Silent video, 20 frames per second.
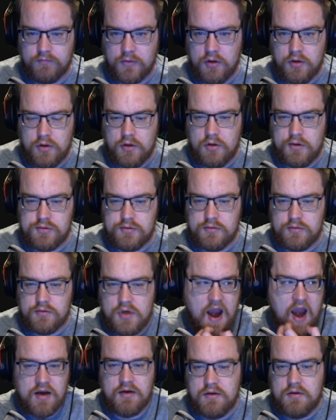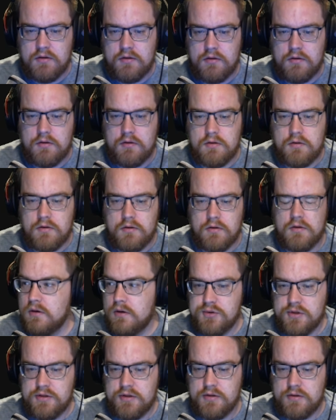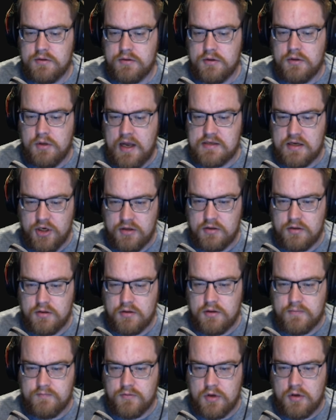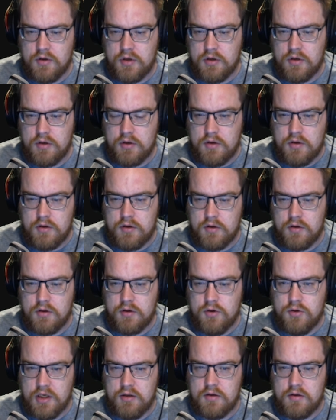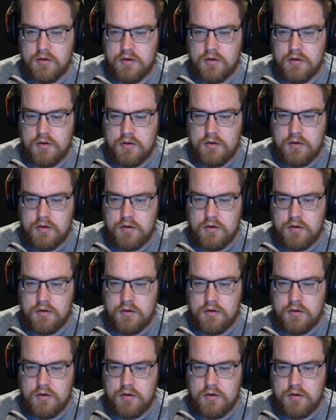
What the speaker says: It's supposed to be a jellyfish, and yeah, I guess I can see the resemblance.